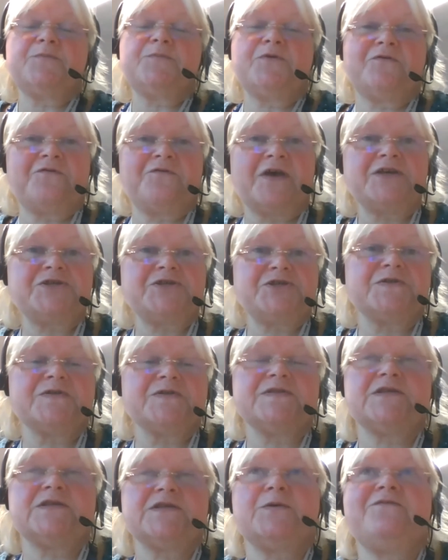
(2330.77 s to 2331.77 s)
professional.
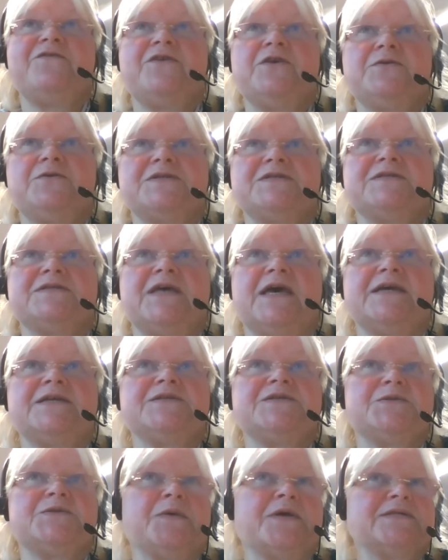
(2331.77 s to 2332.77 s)
So if you
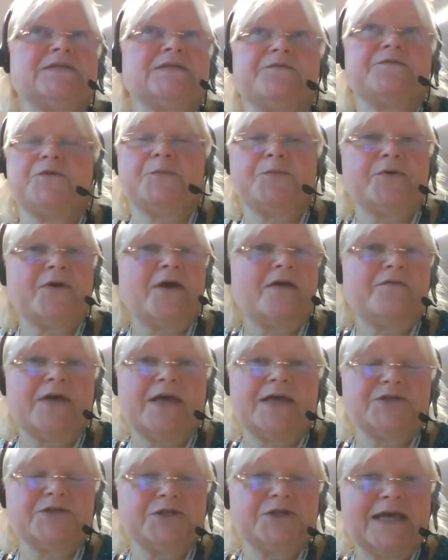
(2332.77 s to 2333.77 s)
decide to ask for a
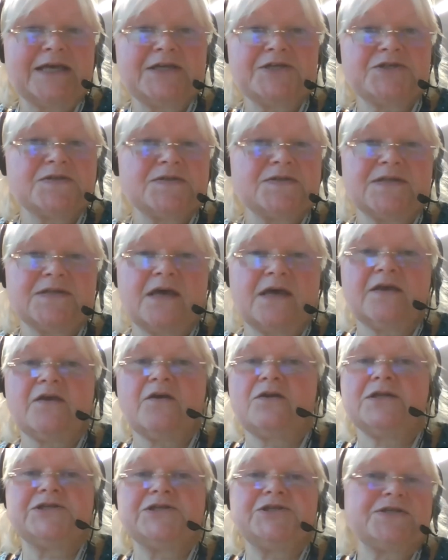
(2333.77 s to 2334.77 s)
private educational
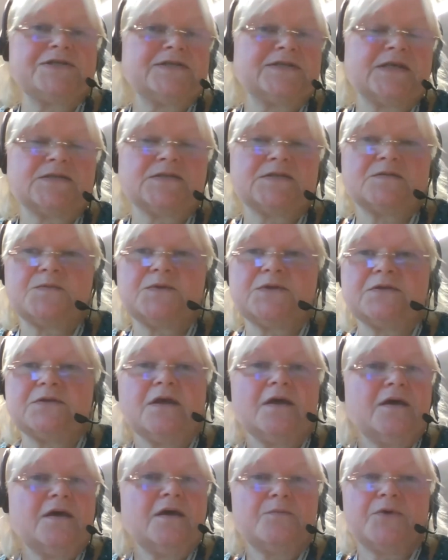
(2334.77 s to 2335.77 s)
psychology assessment,
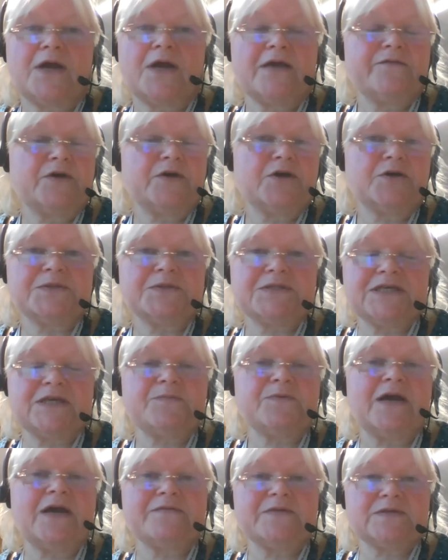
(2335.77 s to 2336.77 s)
private OT,
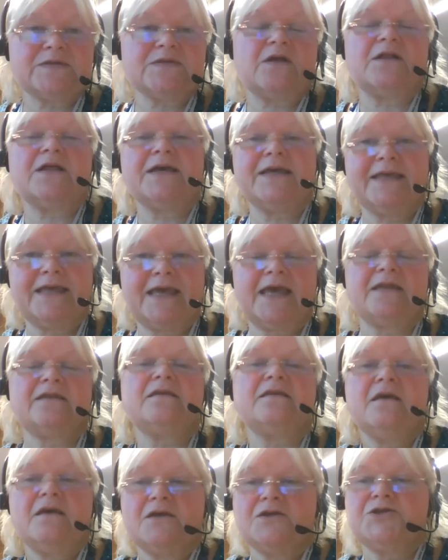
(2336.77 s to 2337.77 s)
private SALT,
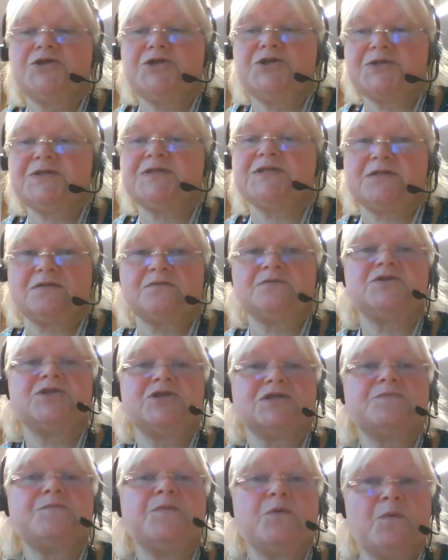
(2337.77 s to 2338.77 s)
again, just
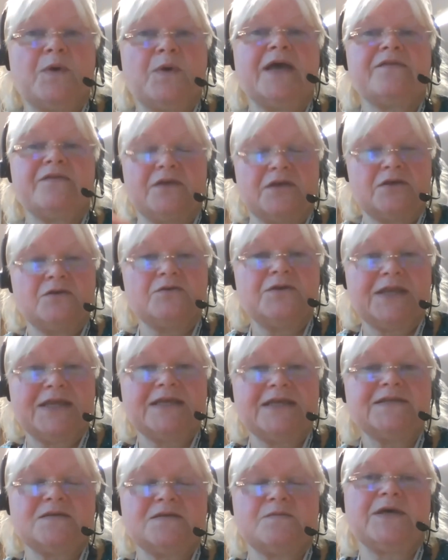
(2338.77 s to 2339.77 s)
beware that you
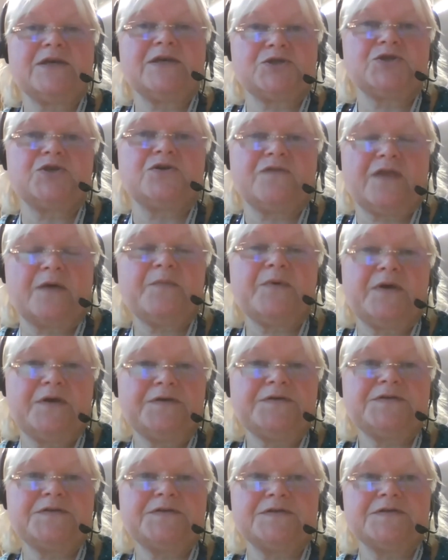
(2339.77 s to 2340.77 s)
need to make sure that
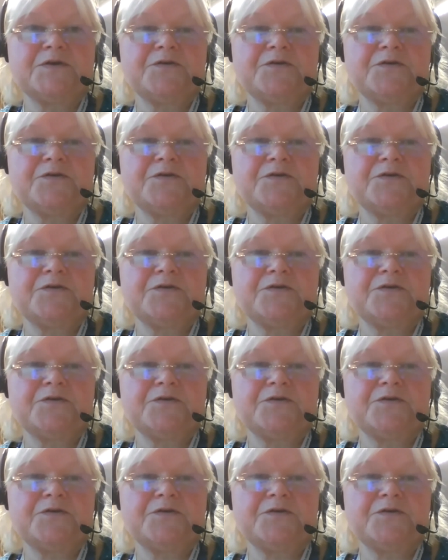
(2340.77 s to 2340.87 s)
person is